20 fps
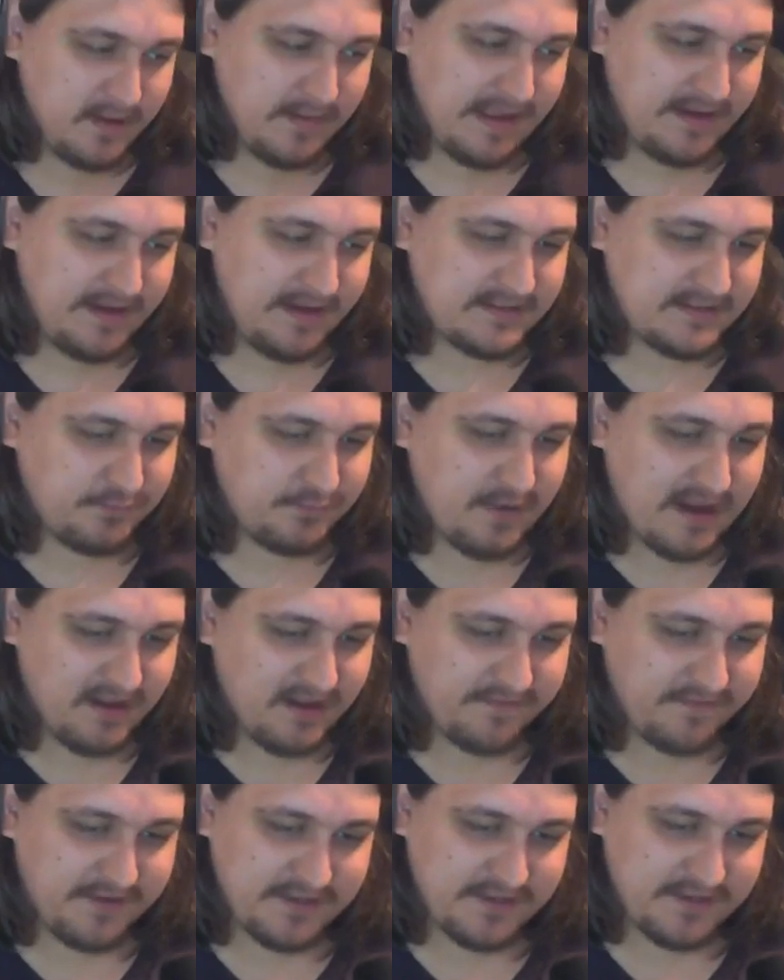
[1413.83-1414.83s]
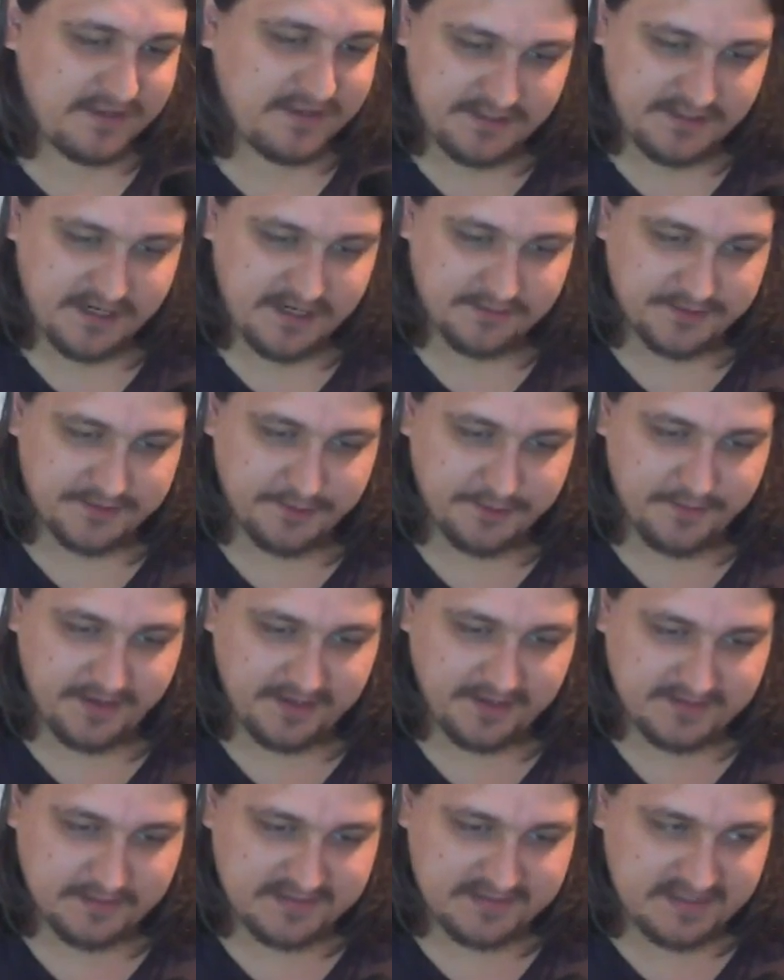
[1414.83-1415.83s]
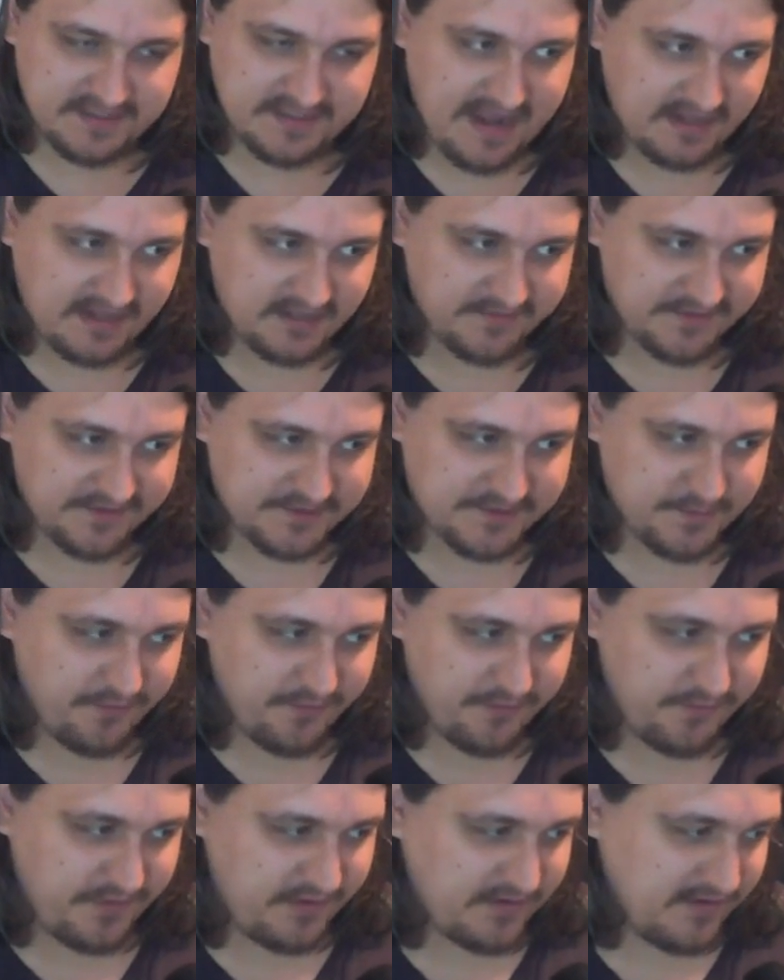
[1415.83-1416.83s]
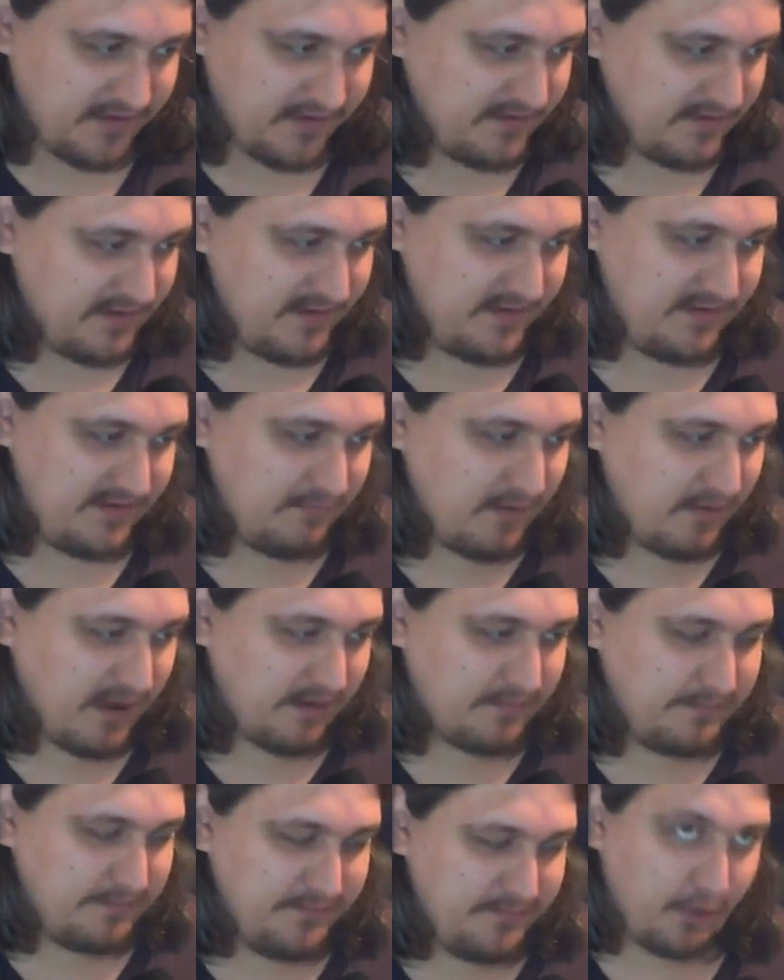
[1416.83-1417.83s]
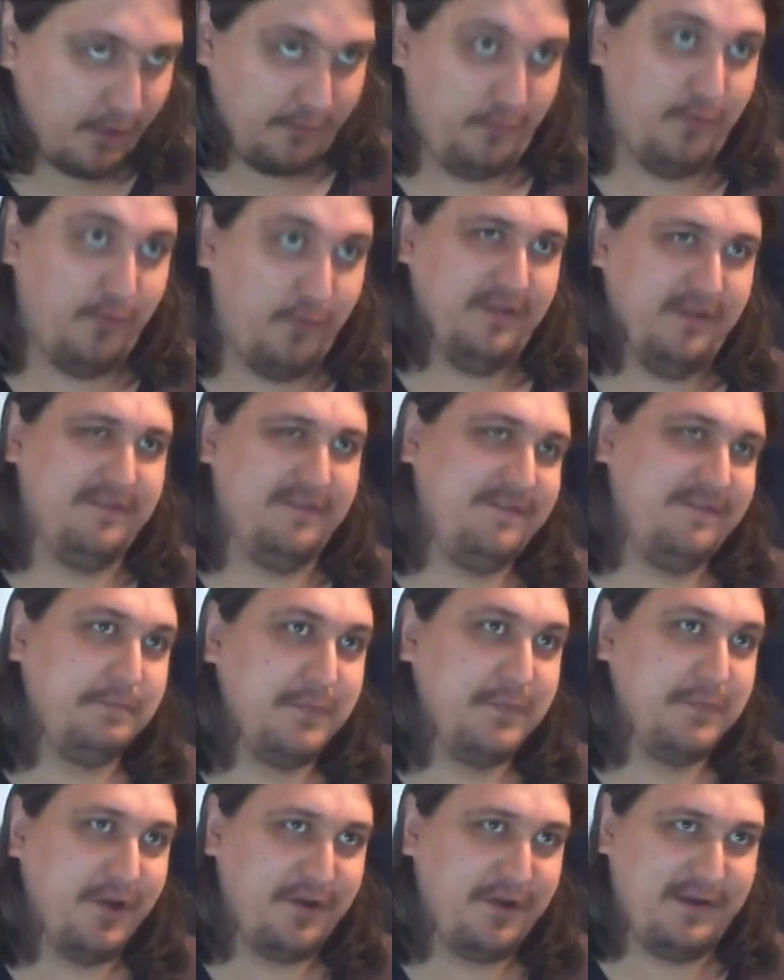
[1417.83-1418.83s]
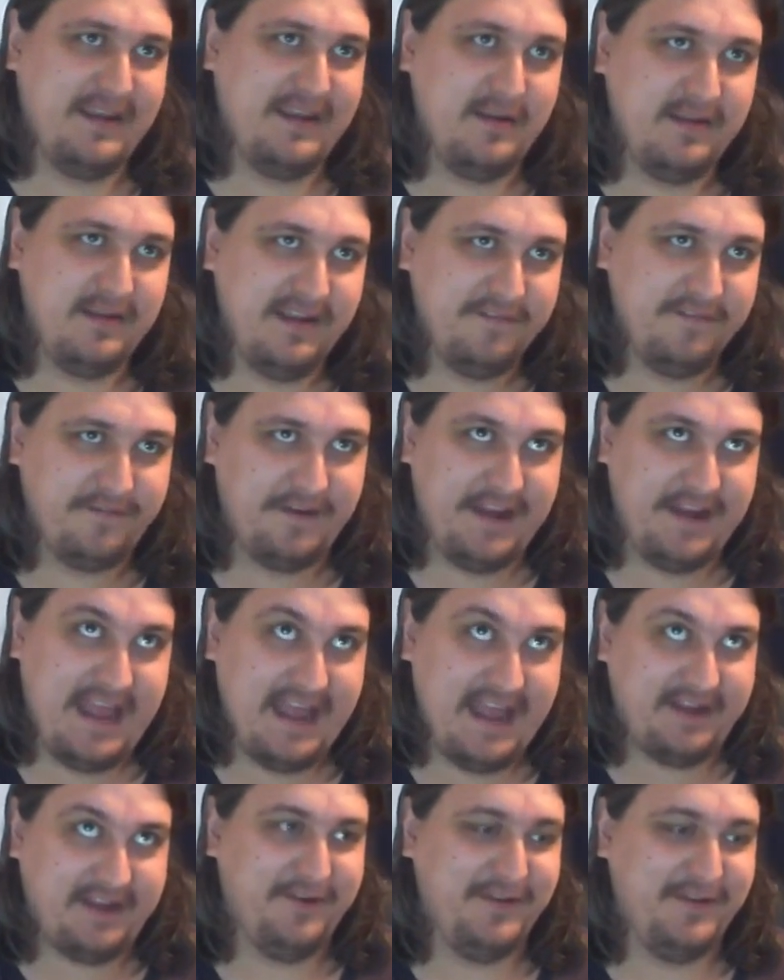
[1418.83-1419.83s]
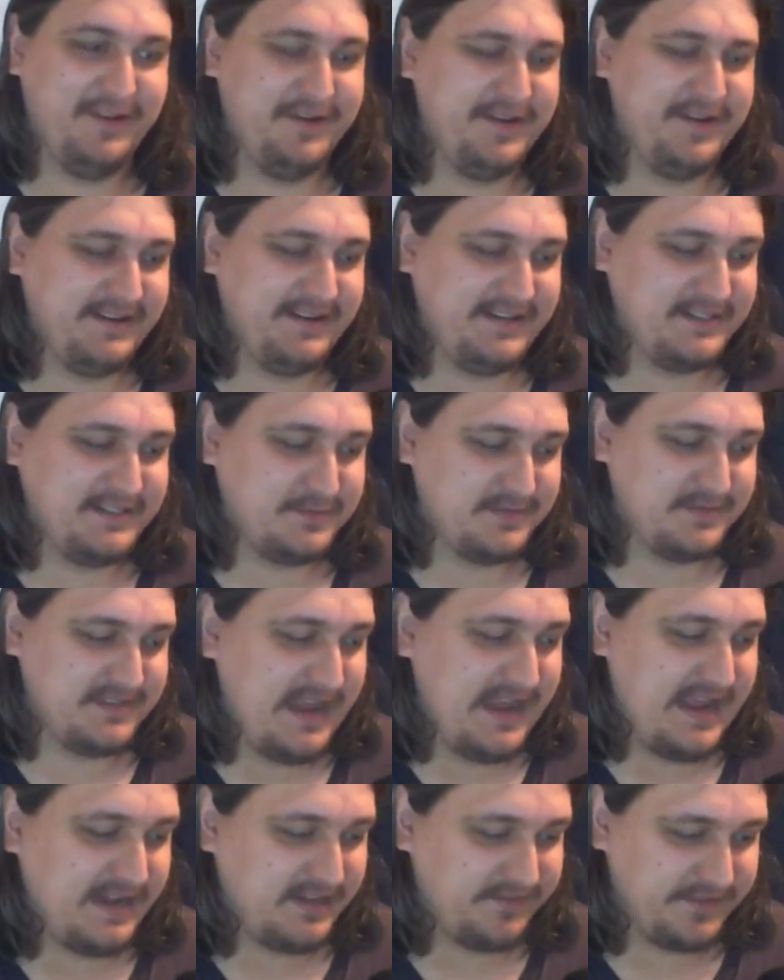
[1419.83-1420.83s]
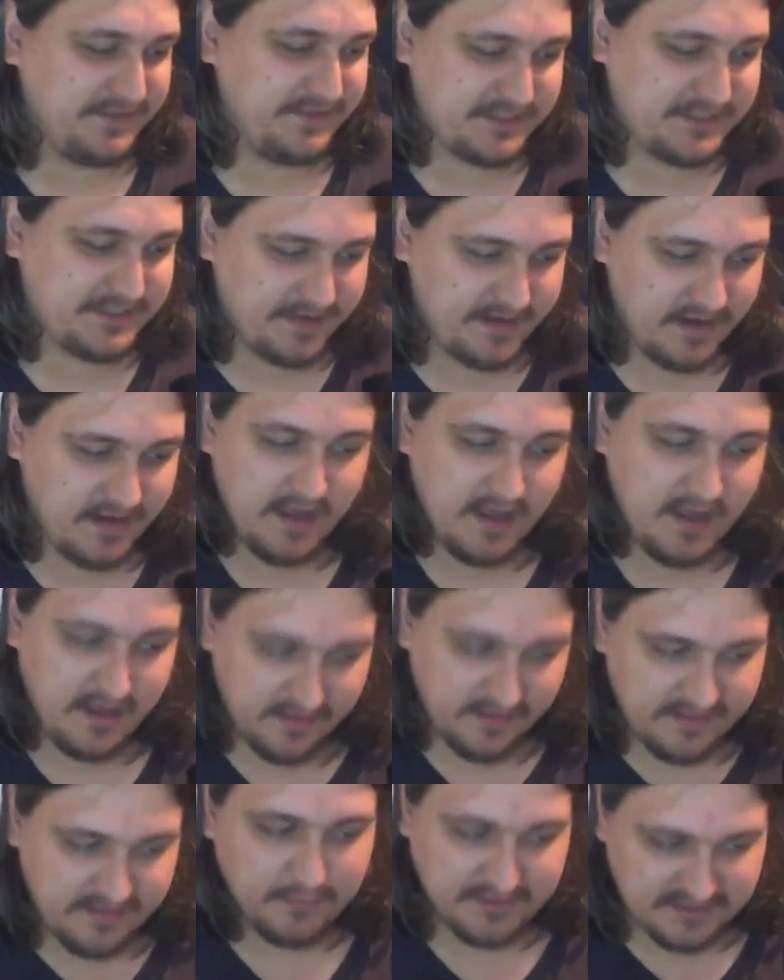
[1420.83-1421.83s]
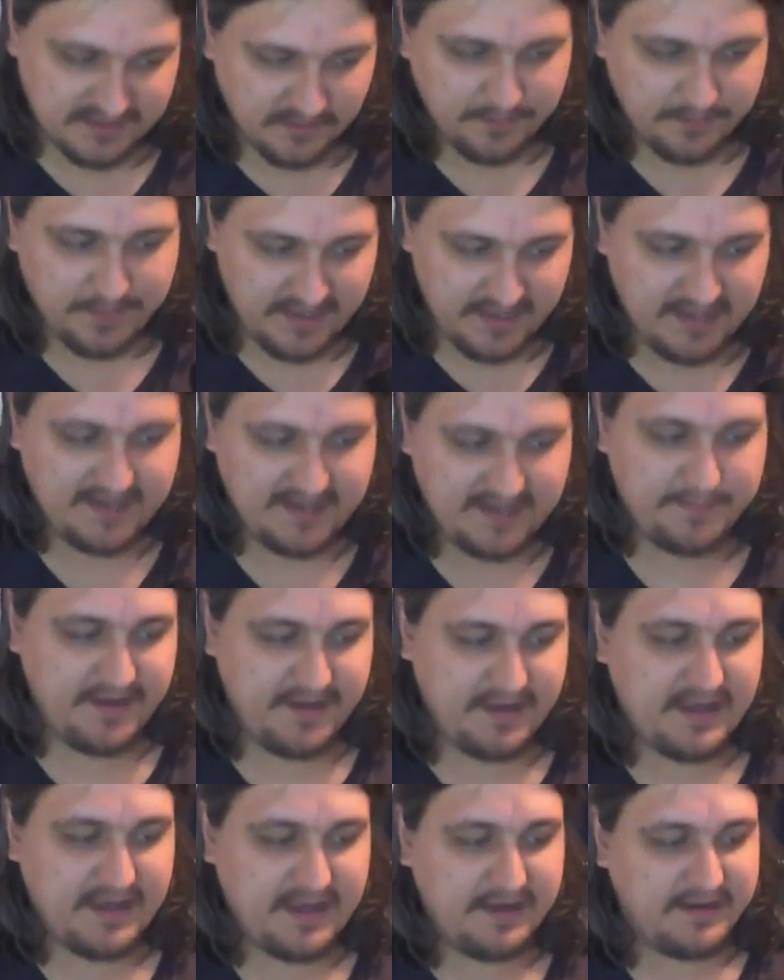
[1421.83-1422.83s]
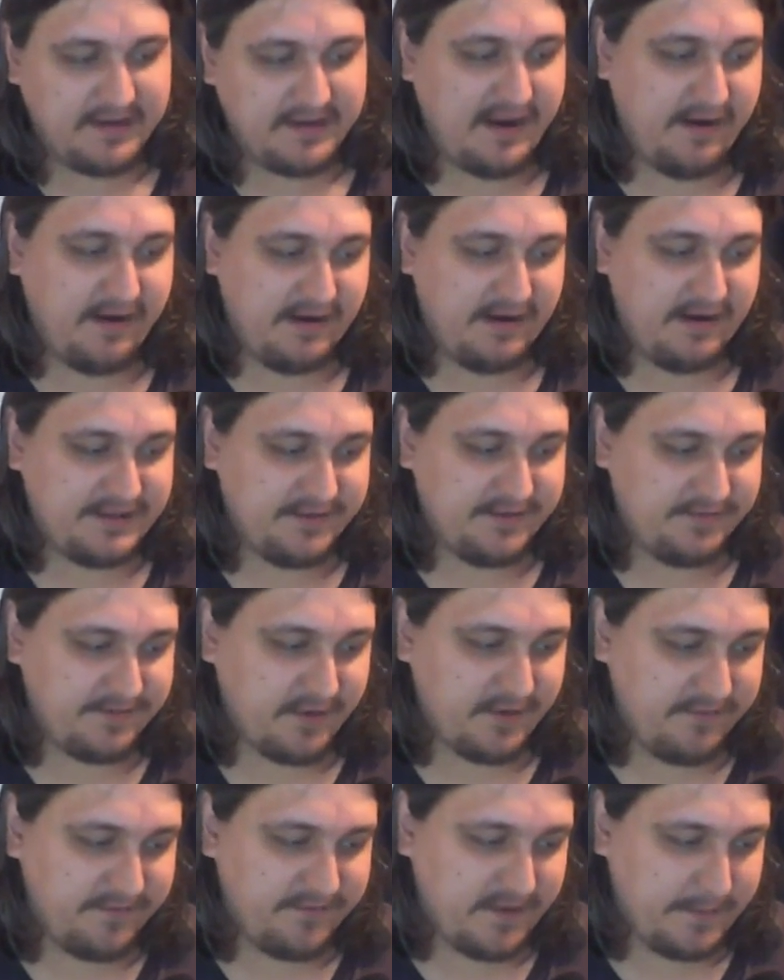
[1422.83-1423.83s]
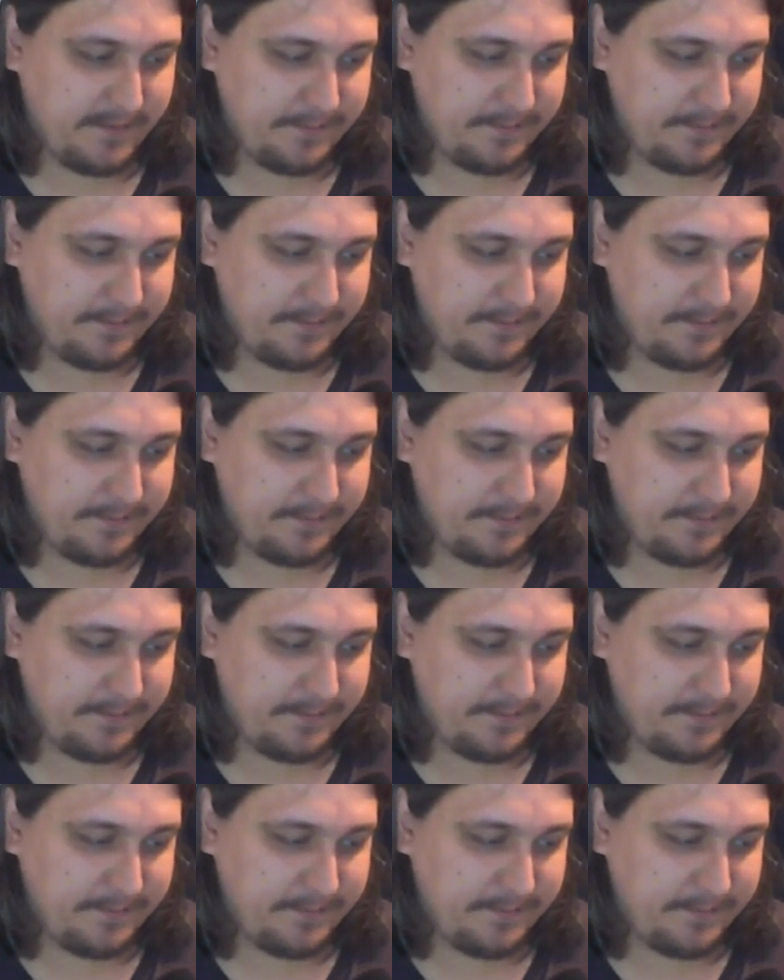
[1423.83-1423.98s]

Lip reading: And it's relevant to my channel, too, because it was an activist movement. Well, not every hacker in the 90s was an activist, but there was a big, big undercurrent of